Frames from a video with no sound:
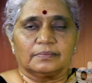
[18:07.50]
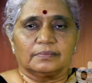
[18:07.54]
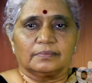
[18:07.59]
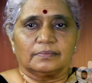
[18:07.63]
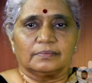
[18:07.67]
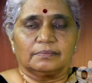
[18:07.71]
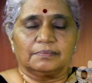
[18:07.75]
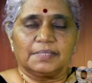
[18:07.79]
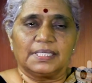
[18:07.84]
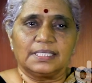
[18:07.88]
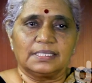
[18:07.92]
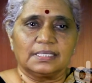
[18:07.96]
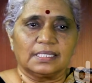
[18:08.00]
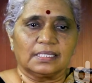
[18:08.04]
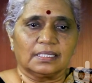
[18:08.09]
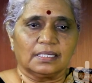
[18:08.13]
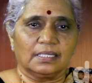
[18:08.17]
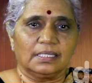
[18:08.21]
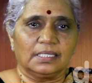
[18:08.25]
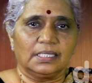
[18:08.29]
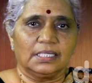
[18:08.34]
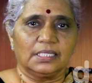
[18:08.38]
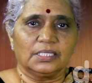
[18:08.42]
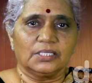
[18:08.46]

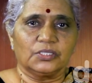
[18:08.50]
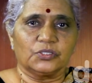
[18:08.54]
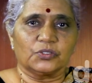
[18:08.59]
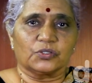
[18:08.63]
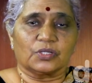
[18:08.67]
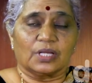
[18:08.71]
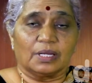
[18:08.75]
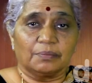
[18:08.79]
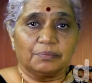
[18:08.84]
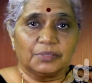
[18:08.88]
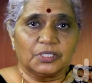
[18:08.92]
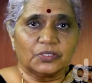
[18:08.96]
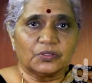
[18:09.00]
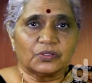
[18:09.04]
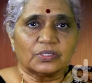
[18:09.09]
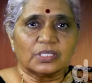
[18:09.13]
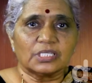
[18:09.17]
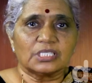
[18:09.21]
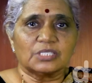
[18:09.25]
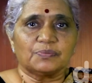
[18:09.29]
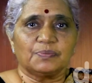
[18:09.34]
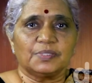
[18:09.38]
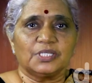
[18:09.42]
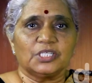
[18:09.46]
basically, to come into the
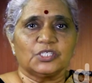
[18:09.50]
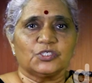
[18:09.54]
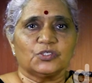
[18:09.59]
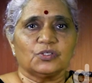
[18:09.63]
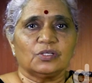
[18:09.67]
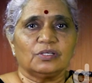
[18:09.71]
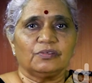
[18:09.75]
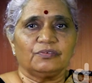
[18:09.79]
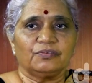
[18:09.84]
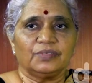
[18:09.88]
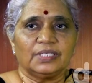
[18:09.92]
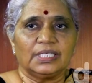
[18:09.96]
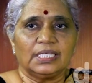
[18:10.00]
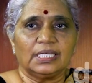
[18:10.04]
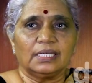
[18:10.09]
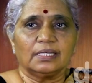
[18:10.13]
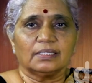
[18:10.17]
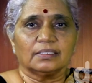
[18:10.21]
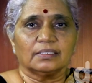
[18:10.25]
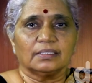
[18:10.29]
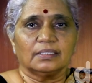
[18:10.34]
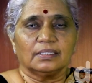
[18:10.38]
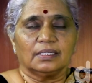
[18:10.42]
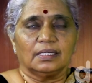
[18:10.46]
spiritual field
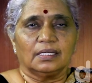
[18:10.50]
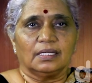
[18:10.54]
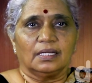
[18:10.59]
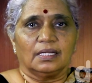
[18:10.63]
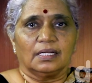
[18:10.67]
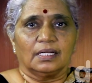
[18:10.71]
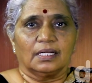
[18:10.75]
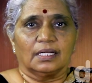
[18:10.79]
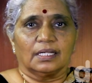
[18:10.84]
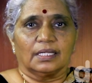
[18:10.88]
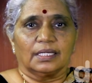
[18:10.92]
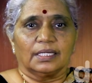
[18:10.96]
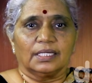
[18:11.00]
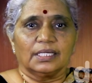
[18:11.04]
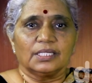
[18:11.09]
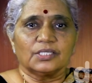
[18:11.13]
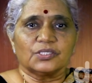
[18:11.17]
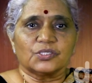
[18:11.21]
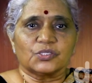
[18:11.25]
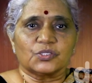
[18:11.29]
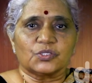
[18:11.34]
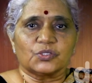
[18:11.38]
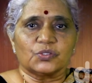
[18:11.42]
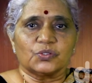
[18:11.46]

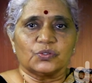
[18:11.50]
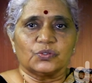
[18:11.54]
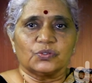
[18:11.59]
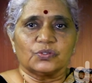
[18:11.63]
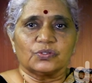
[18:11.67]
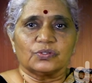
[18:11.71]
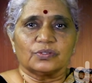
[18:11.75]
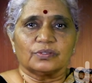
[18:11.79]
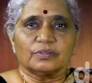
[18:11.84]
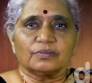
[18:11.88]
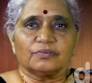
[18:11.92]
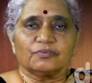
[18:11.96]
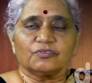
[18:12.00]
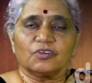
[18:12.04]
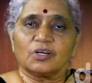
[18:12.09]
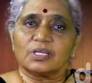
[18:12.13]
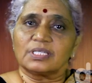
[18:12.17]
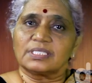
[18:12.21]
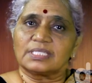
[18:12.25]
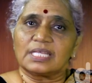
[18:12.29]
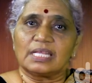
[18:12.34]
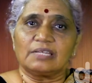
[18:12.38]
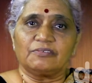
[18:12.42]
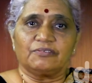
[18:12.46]
is for
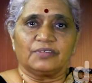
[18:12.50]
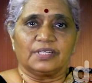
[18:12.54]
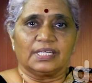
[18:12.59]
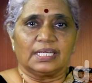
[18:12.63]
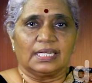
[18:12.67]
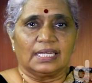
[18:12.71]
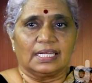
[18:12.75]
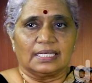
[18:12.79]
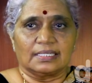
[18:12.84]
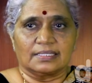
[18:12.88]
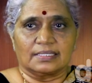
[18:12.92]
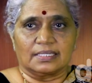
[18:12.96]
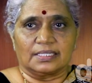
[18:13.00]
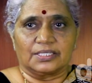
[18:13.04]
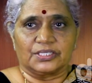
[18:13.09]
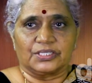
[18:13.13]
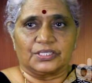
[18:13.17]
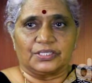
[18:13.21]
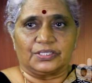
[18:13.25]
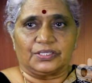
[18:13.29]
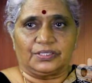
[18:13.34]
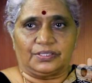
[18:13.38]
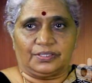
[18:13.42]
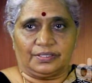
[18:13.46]
self-realization.